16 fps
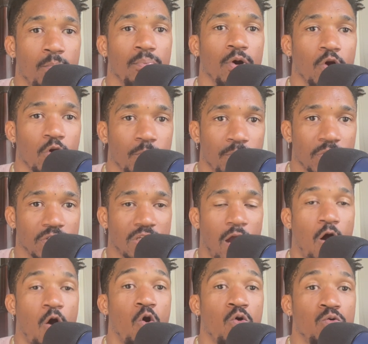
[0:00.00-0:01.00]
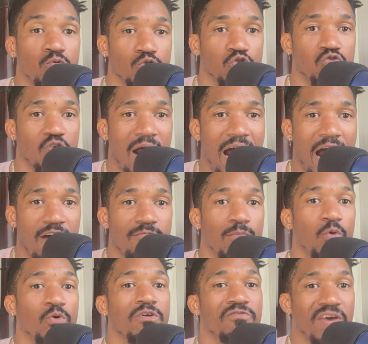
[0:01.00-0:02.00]
purpose, our own drive,
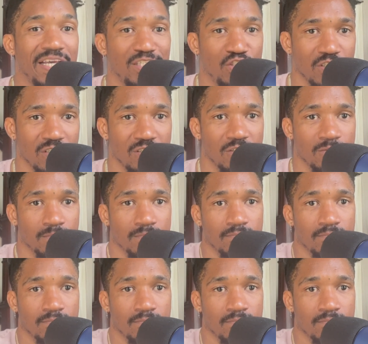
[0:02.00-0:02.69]
motivations.